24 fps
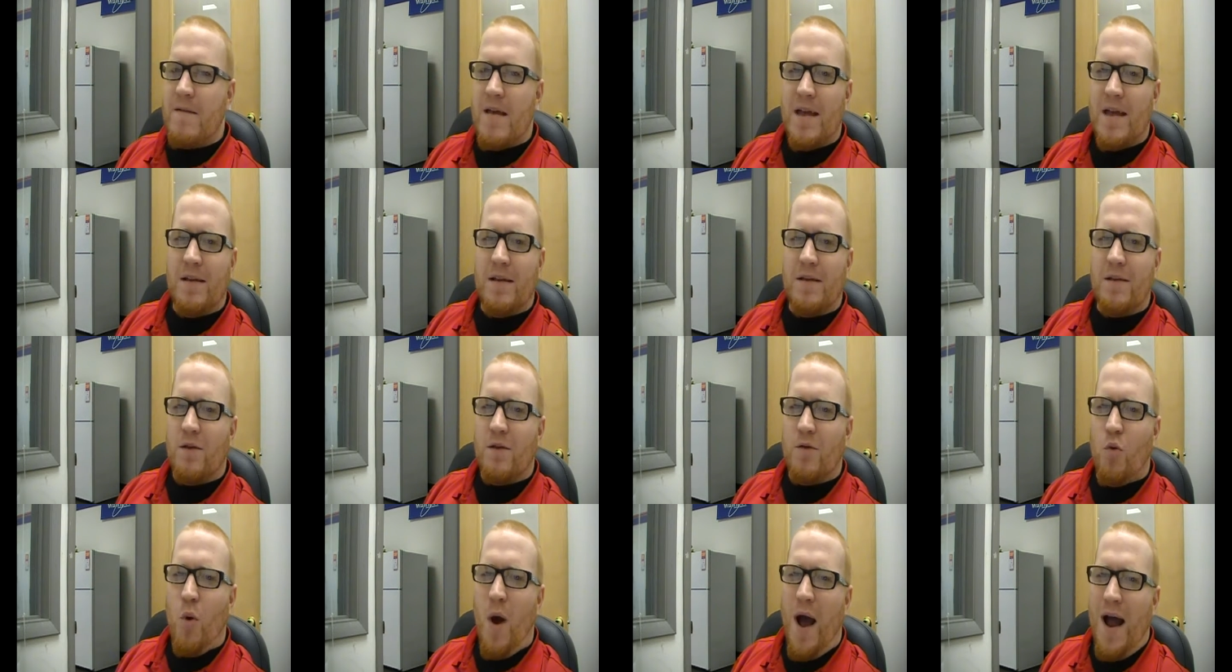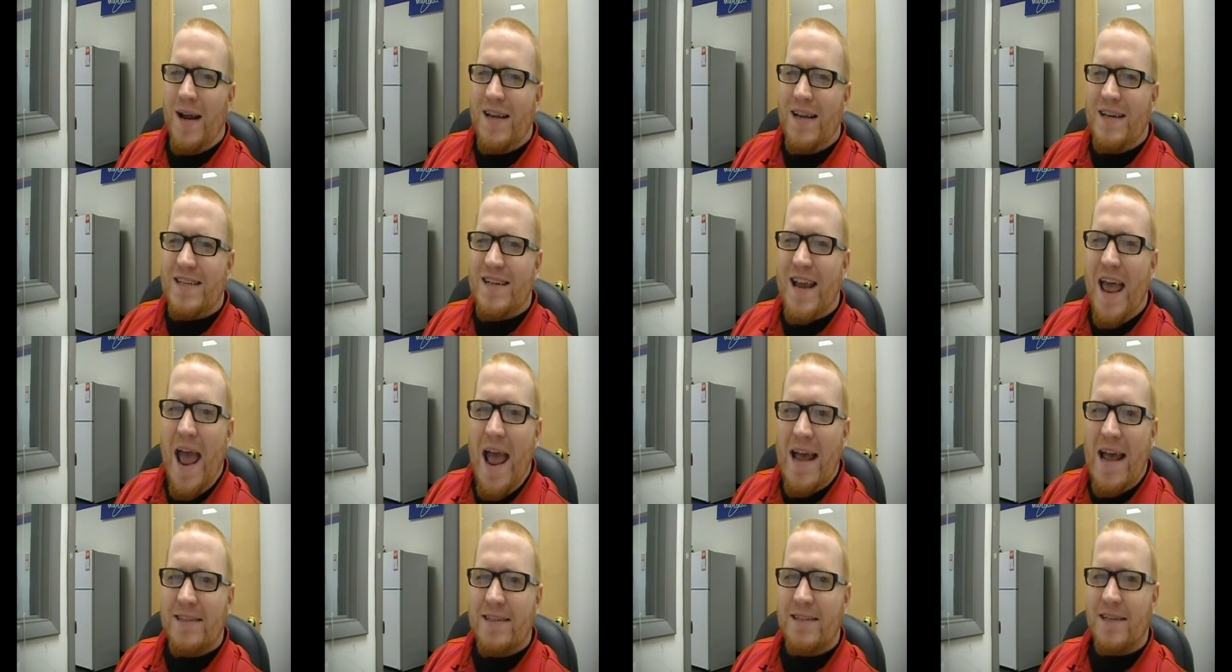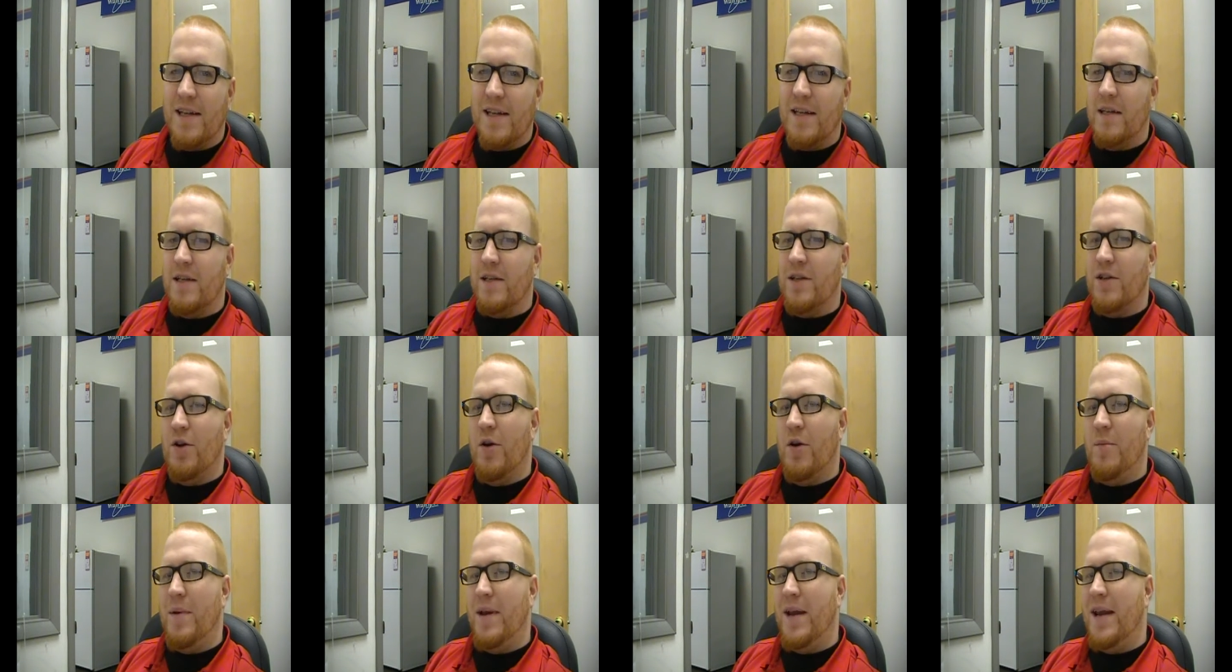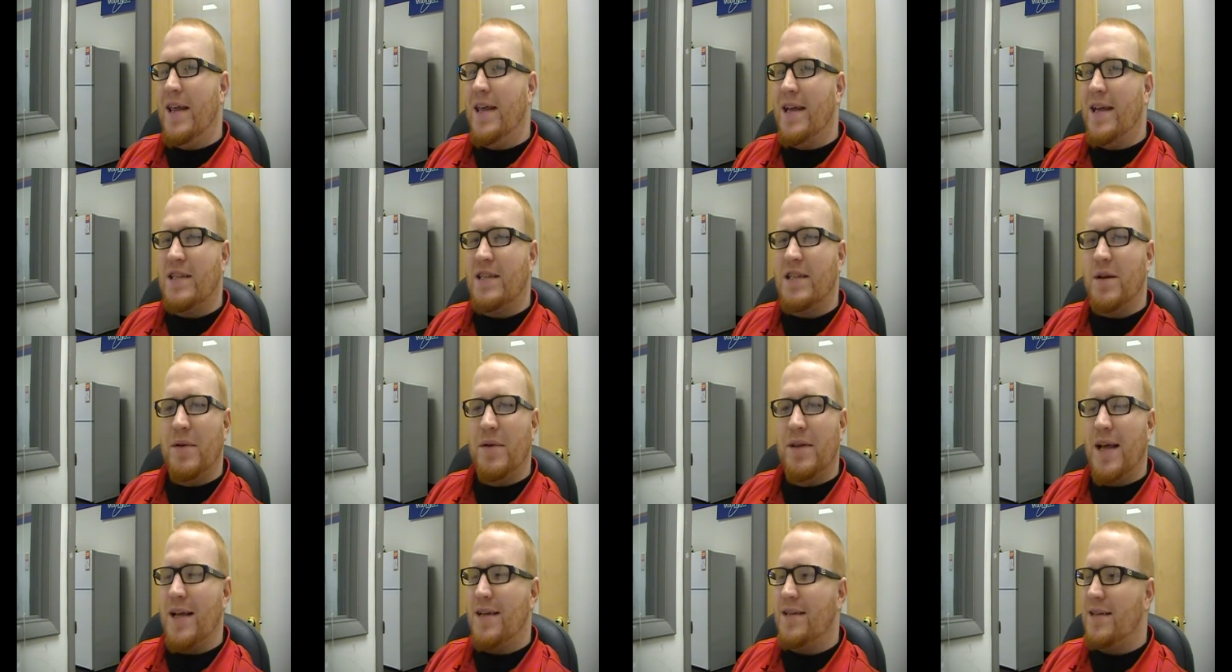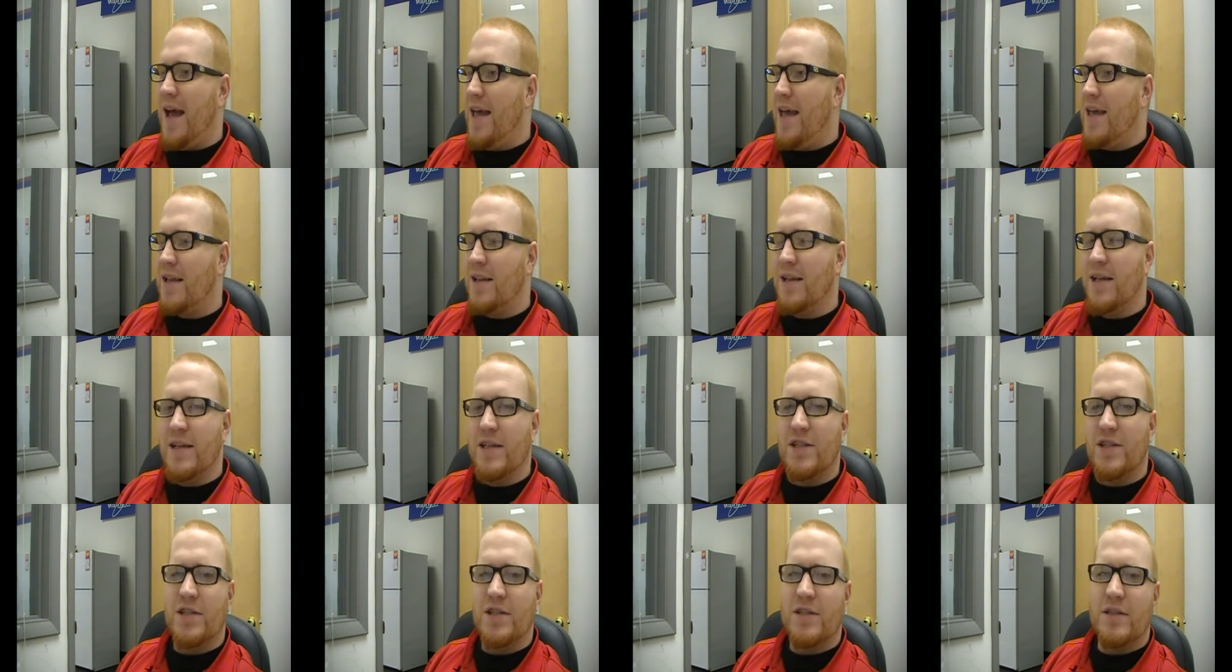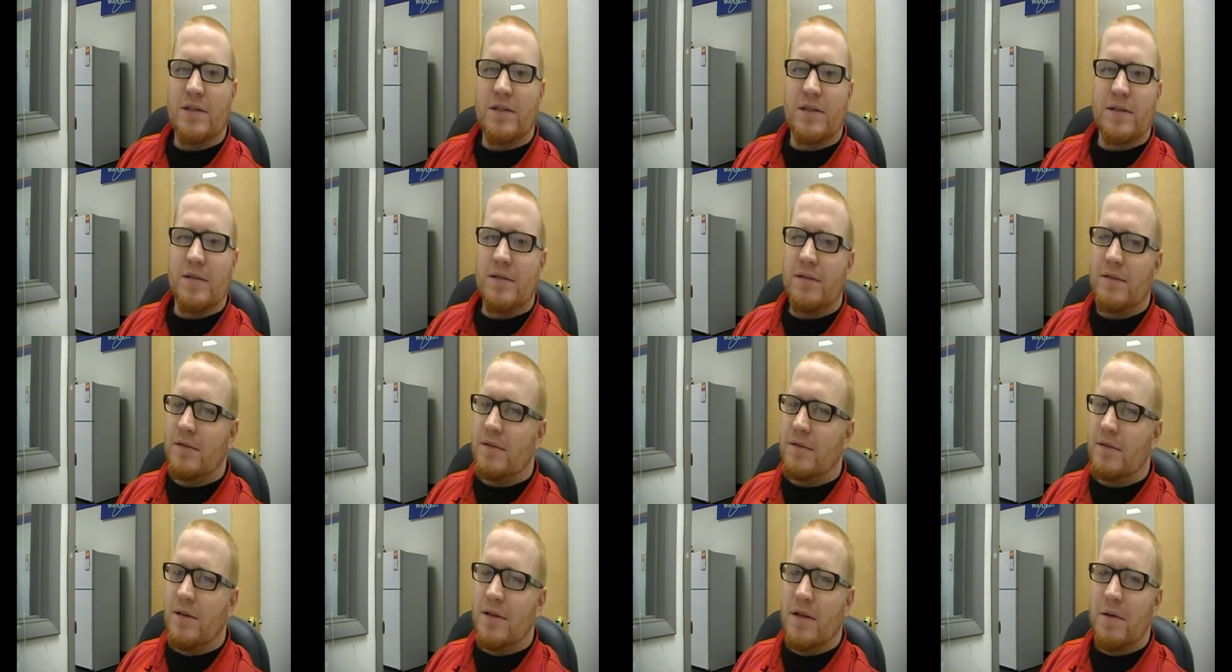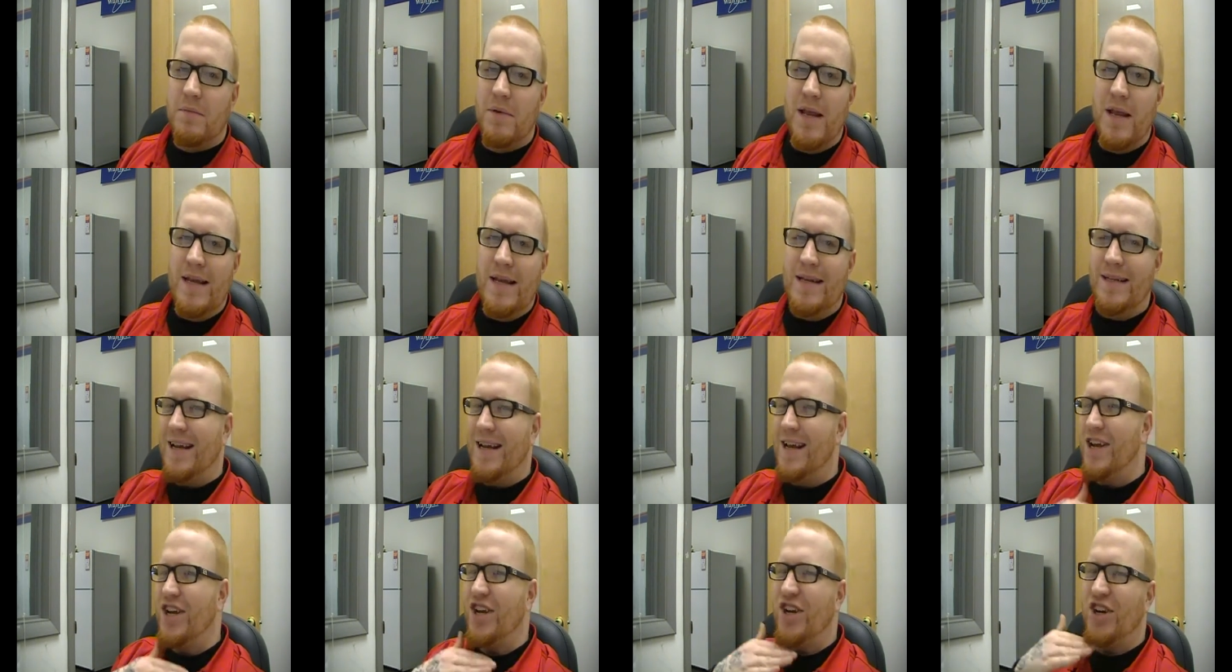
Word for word: and Wandy's nasty. You know I mean? He gets him in that tie clinch, the knees,